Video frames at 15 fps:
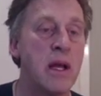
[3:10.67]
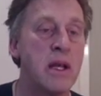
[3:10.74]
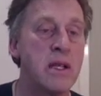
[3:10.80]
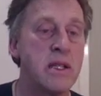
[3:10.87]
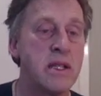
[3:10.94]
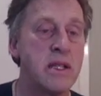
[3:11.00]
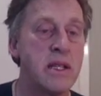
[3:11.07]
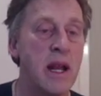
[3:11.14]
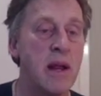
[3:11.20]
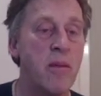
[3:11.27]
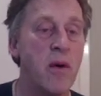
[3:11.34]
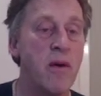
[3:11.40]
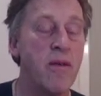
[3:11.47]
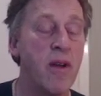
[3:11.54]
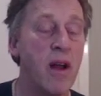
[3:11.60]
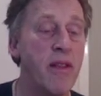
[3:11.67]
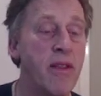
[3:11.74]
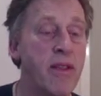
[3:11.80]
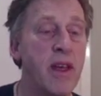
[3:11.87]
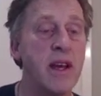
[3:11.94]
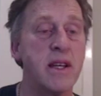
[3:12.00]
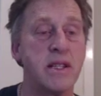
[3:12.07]
silly move
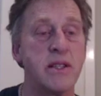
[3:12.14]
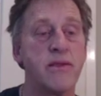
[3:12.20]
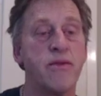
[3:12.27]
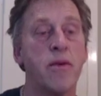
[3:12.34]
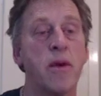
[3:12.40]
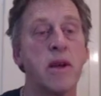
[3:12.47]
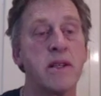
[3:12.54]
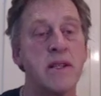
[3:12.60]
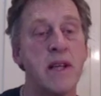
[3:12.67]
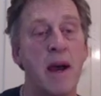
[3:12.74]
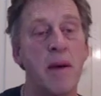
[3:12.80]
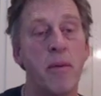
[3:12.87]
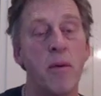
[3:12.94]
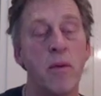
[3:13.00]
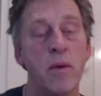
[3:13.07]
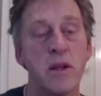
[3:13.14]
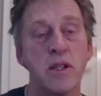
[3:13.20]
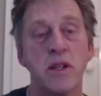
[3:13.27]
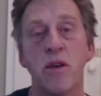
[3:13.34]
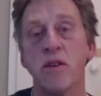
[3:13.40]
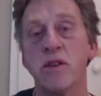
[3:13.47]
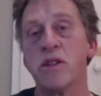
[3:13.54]
like this, for example,
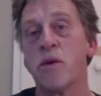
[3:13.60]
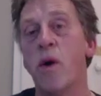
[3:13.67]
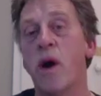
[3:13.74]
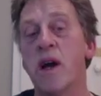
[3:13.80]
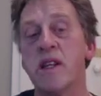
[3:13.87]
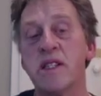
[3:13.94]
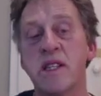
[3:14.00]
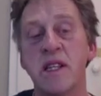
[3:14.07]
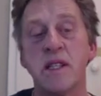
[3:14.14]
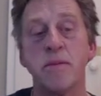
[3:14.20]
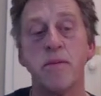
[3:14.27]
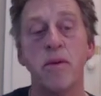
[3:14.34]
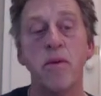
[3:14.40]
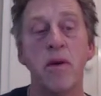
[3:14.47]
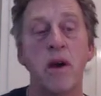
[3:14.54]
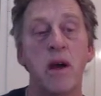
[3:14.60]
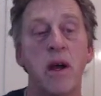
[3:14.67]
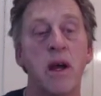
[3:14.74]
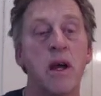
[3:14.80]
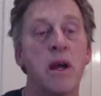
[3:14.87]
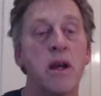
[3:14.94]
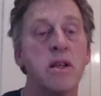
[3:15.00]
which looks quite sensible
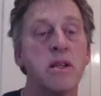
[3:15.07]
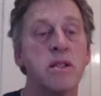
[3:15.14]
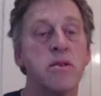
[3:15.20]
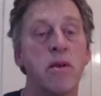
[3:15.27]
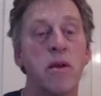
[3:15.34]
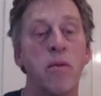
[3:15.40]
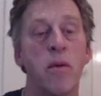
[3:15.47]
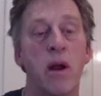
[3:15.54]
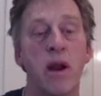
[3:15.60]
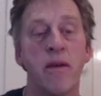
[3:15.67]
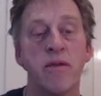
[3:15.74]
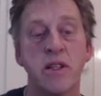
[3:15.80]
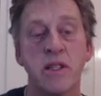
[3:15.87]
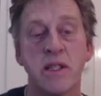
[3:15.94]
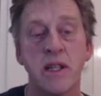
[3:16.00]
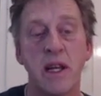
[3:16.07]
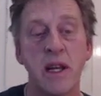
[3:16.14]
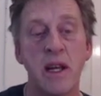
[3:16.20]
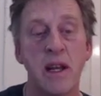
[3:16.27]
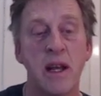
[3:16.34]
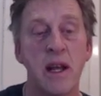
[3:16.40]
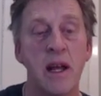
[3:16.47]
considering what I've just
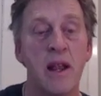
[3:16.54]
said,